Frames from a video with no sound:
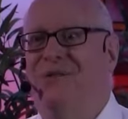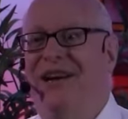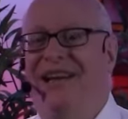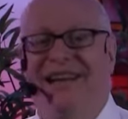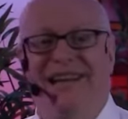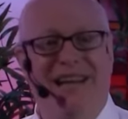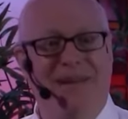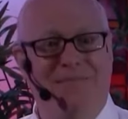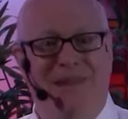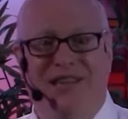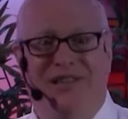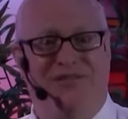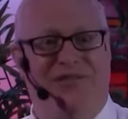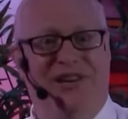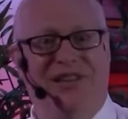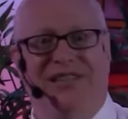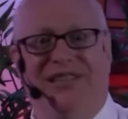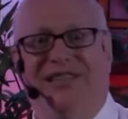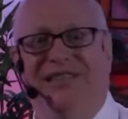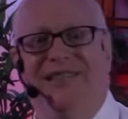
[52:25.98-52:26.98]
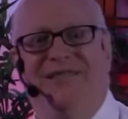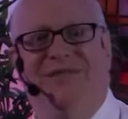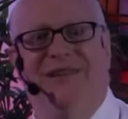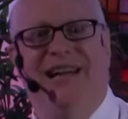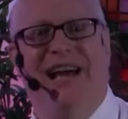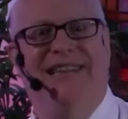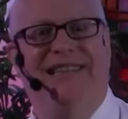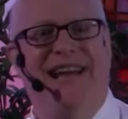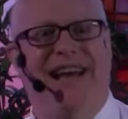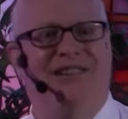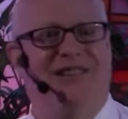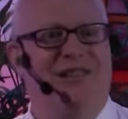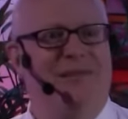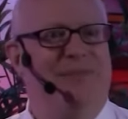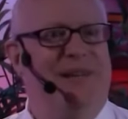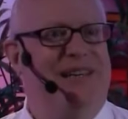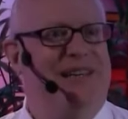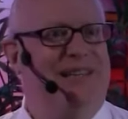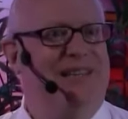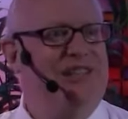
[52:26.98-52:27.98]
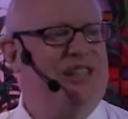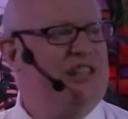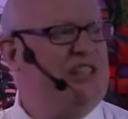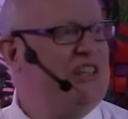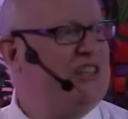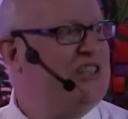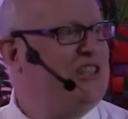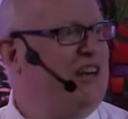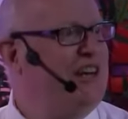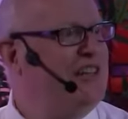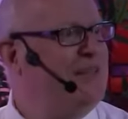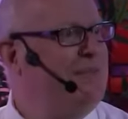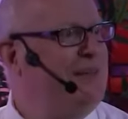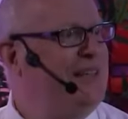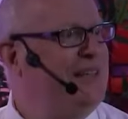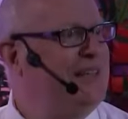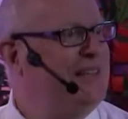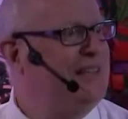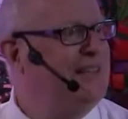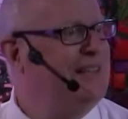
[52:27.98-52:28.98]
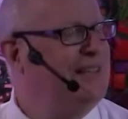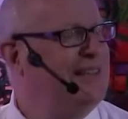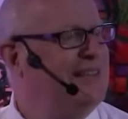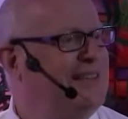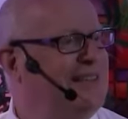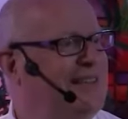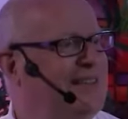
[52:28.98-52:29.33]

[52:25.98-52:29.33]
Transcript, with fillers: We didn't get much further. We got down to the pier, just at the start of the pier.